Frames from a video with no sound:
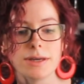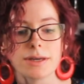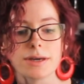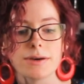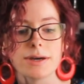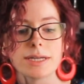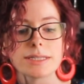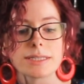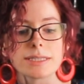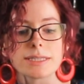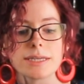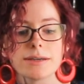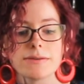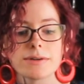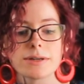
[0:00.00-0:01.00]
go ahead and just
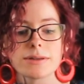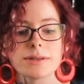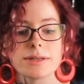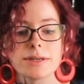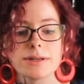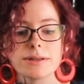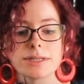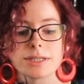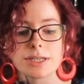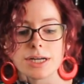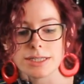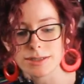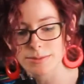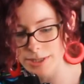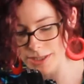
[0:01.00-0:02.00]
give it a little
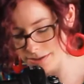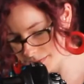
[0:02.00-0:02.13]
adjustment.